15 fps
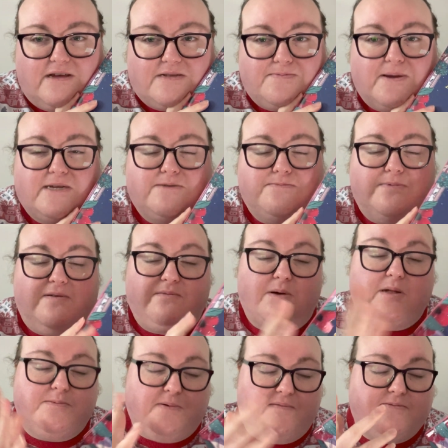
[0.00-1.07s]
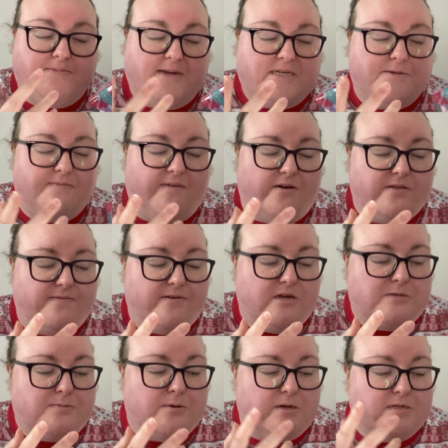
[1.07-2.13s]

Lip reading: especially before the first book,